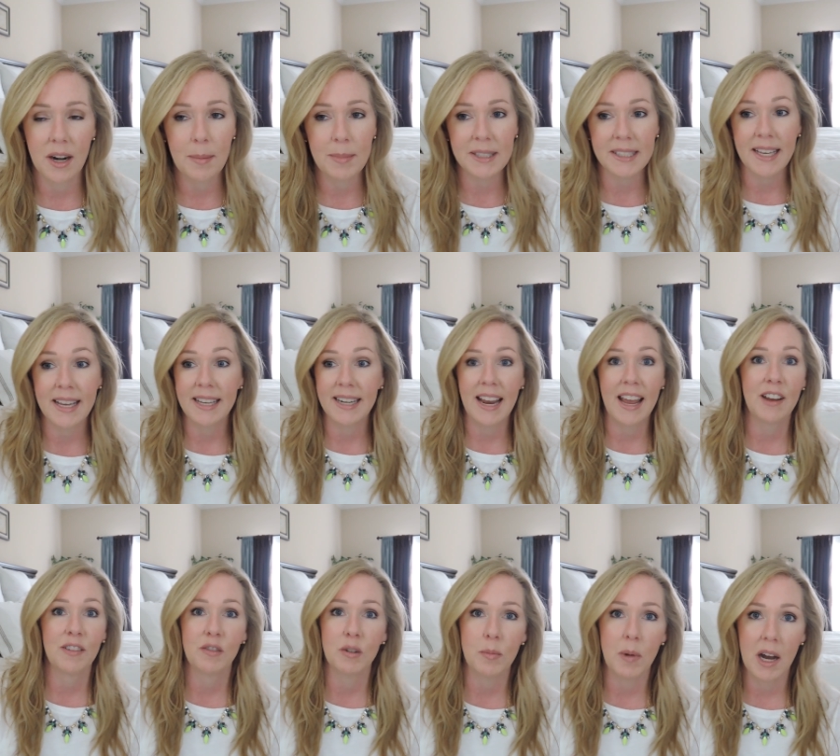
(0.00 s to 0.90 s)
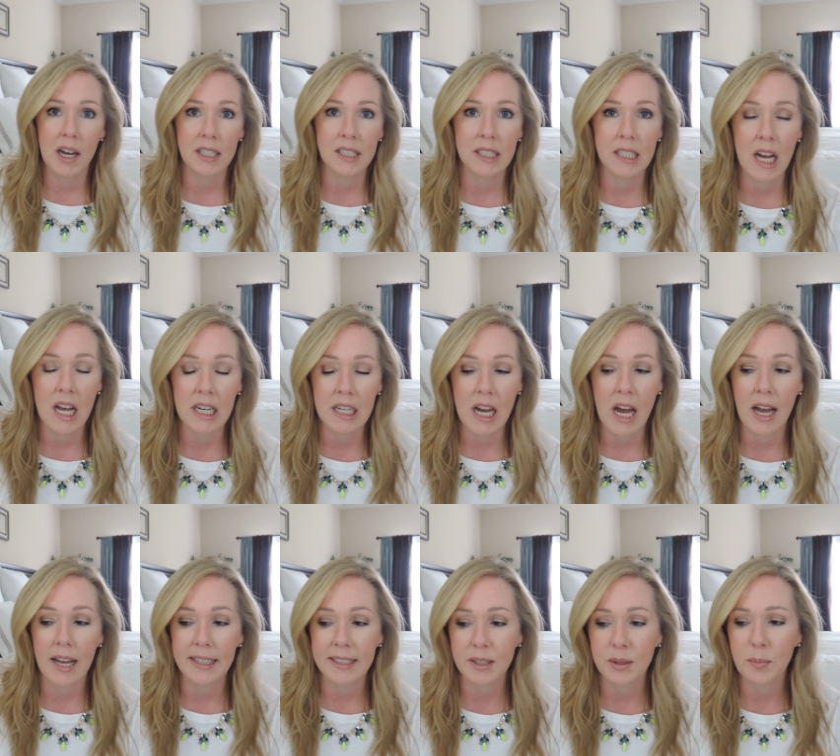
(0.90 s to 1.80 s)
I'm not saying everybody's not
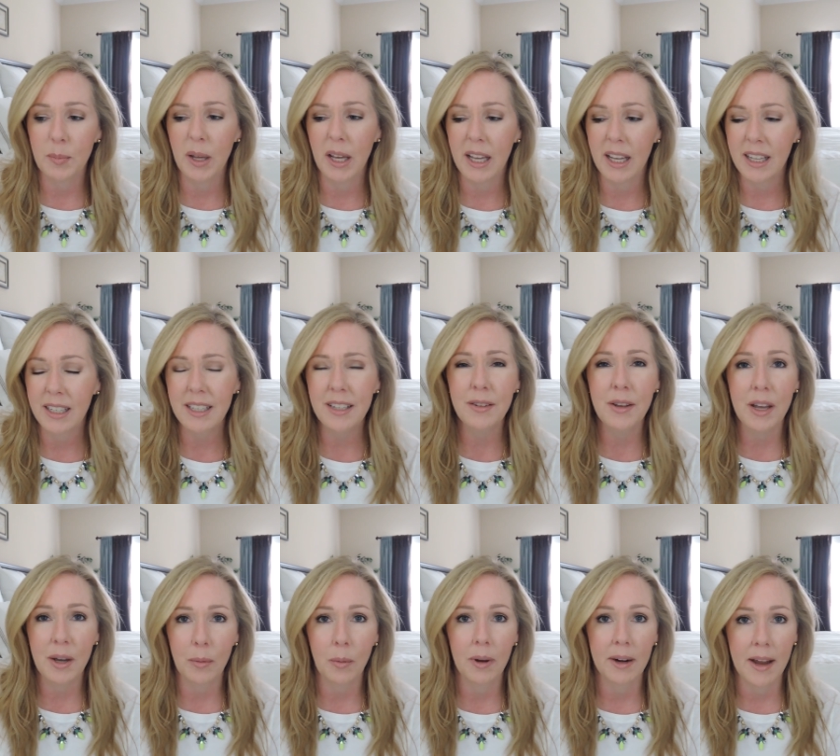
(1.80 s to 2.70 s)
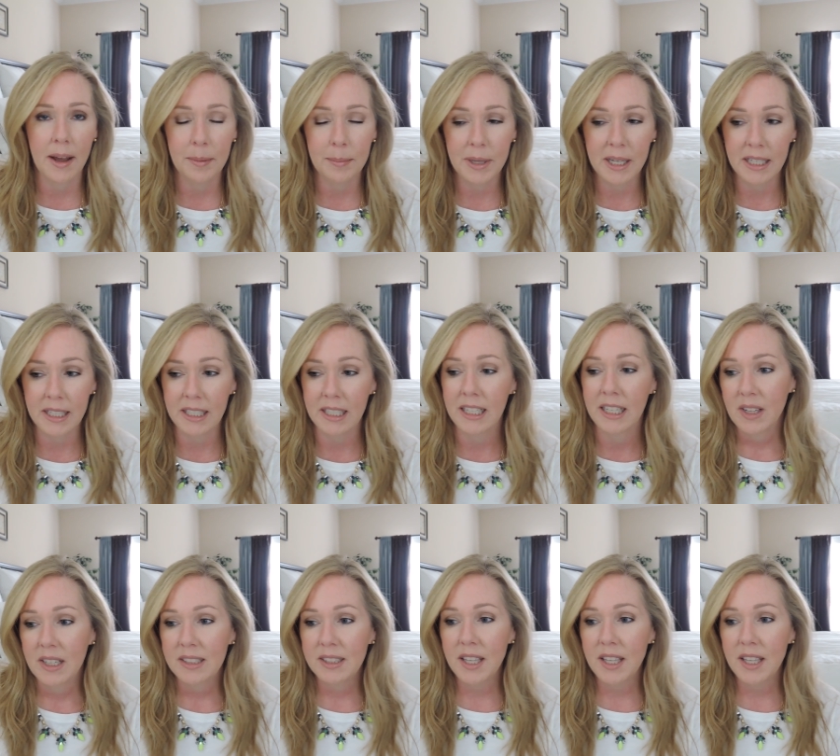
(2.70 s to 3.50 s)
nice, but you get what I mean.